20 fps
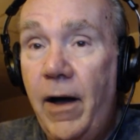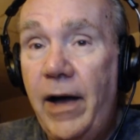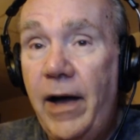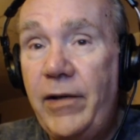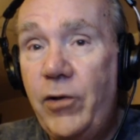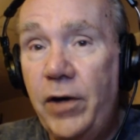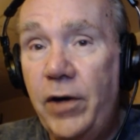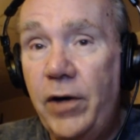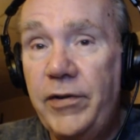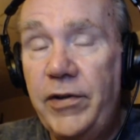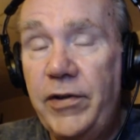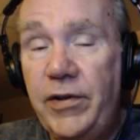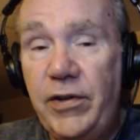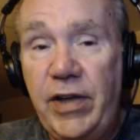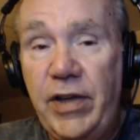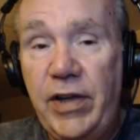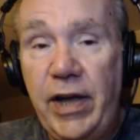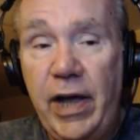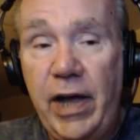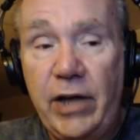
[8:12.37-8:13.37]
Now, I talked to
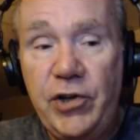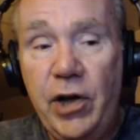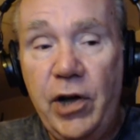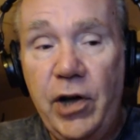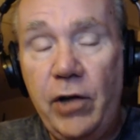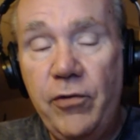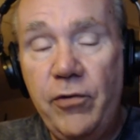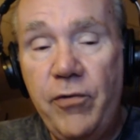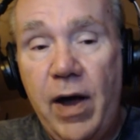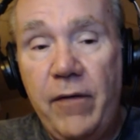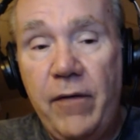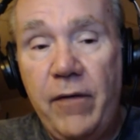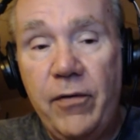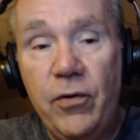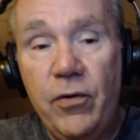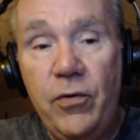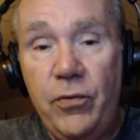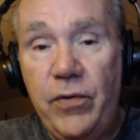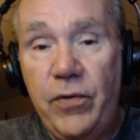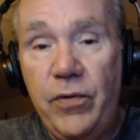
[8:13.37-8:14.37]
the DHL
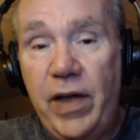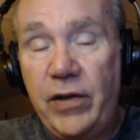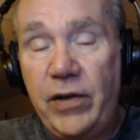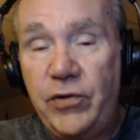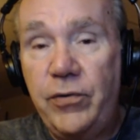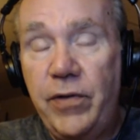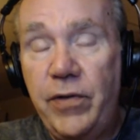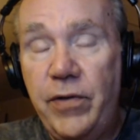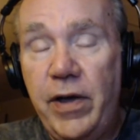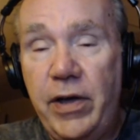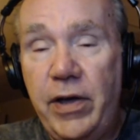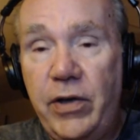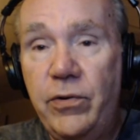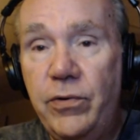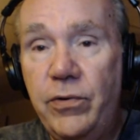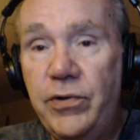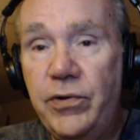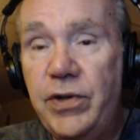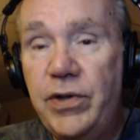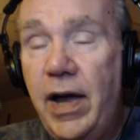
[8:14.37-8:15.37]
driver, that's who they
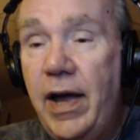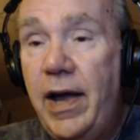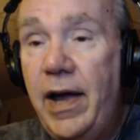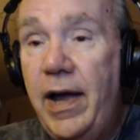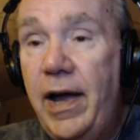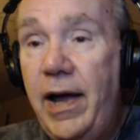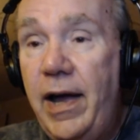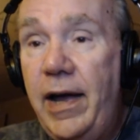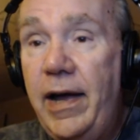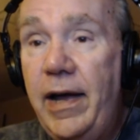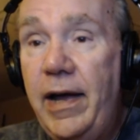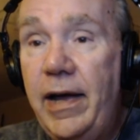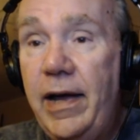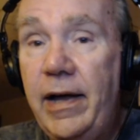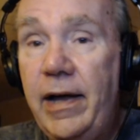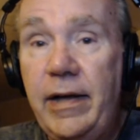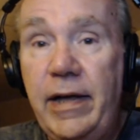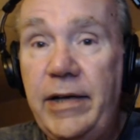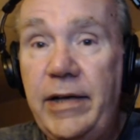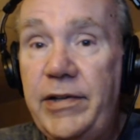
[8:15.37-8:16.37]
use,
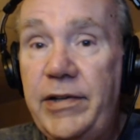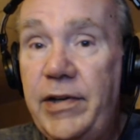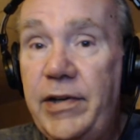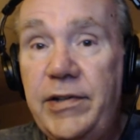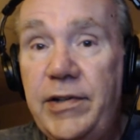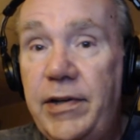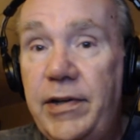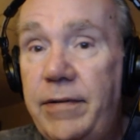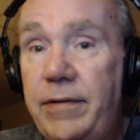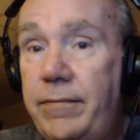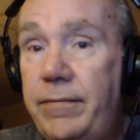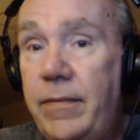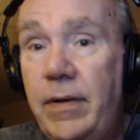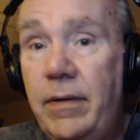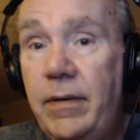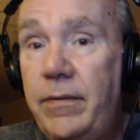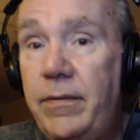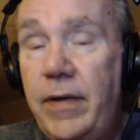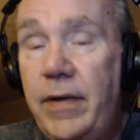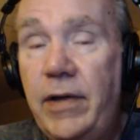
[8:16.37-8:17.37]
and he says that
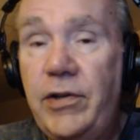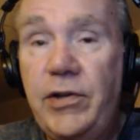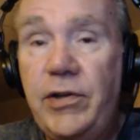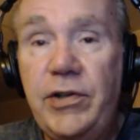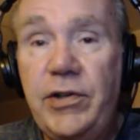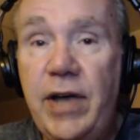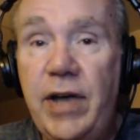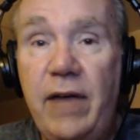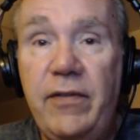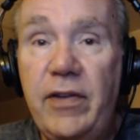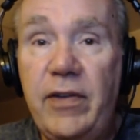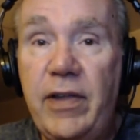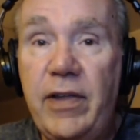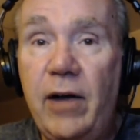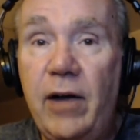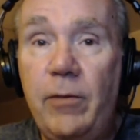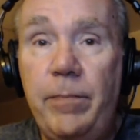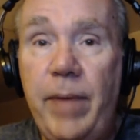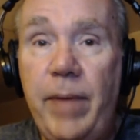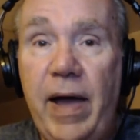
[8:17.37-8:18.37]
they just have
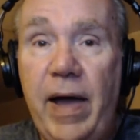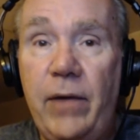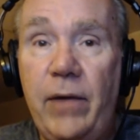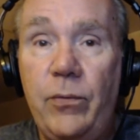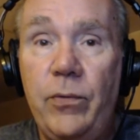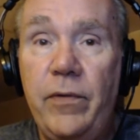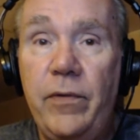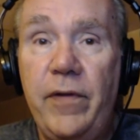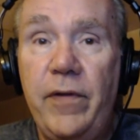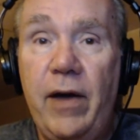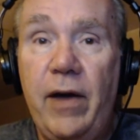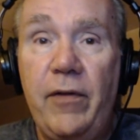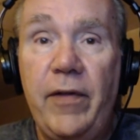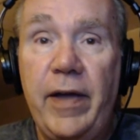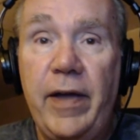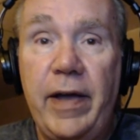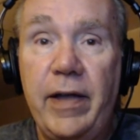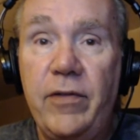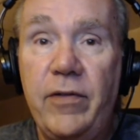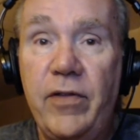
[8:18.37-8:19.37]
it down pat with
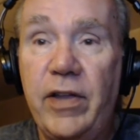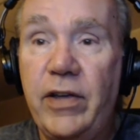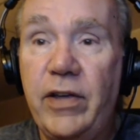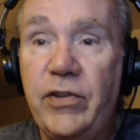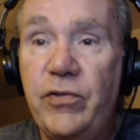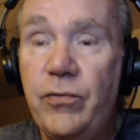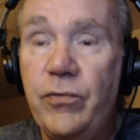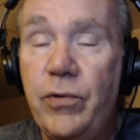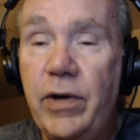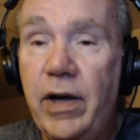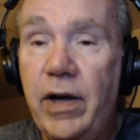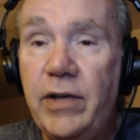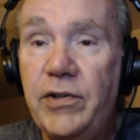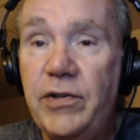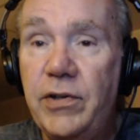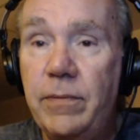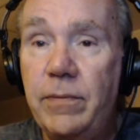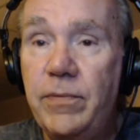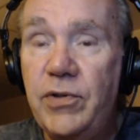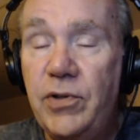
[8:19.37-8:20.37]
how they get things through
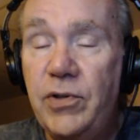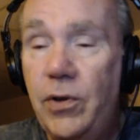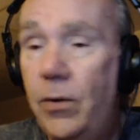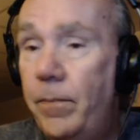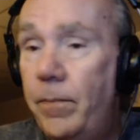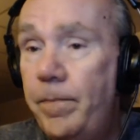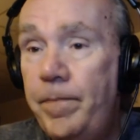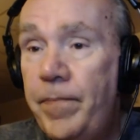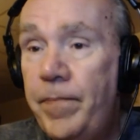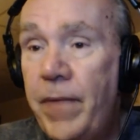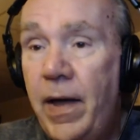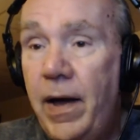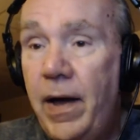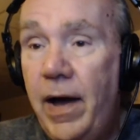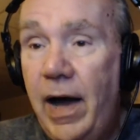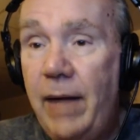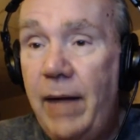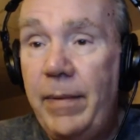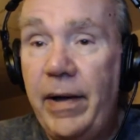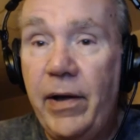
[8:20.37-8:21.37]
customs. So
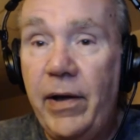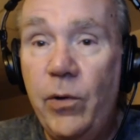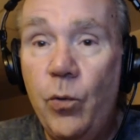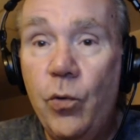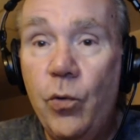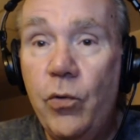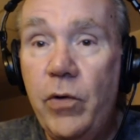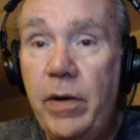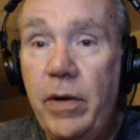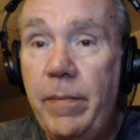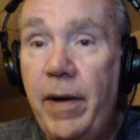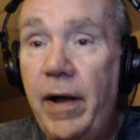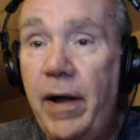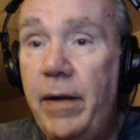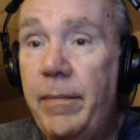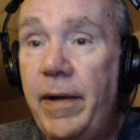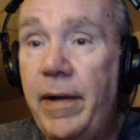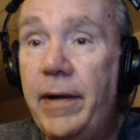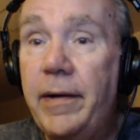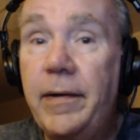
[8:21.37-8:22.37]
I'm not going to worry
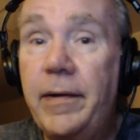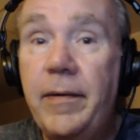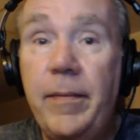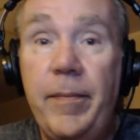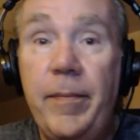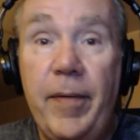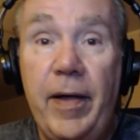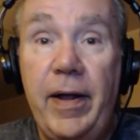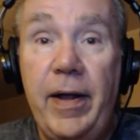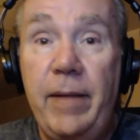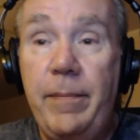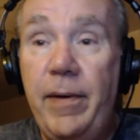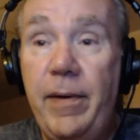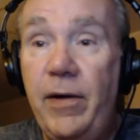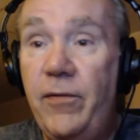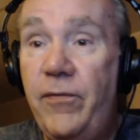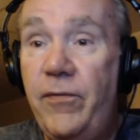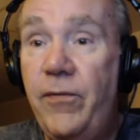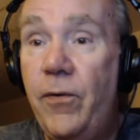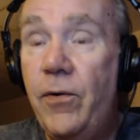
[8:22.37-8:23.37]
about it. I'm not going to complain
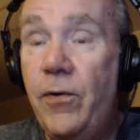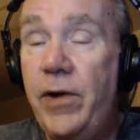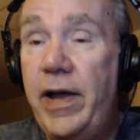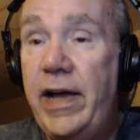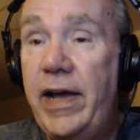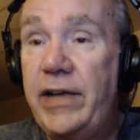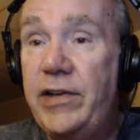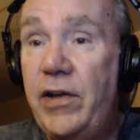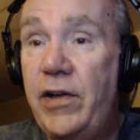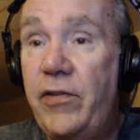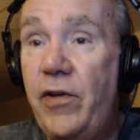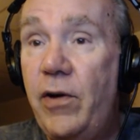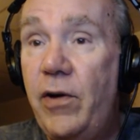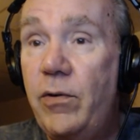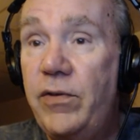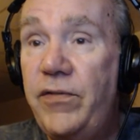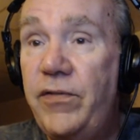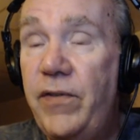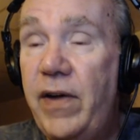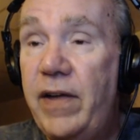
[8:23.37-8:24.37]
about it. 4 days I
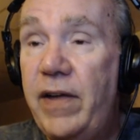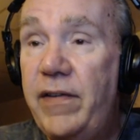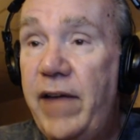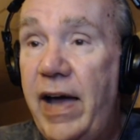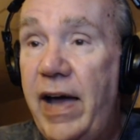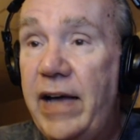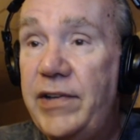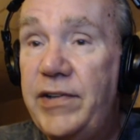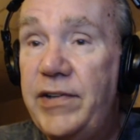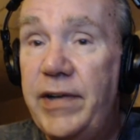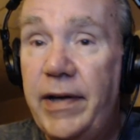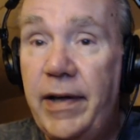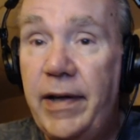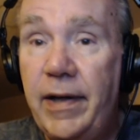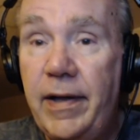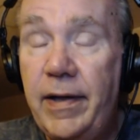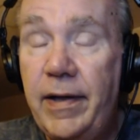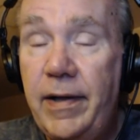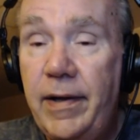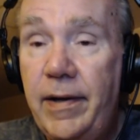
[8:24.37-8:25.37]
thought was
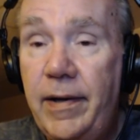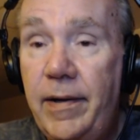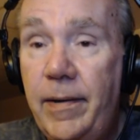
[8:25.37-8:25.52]
fantastic.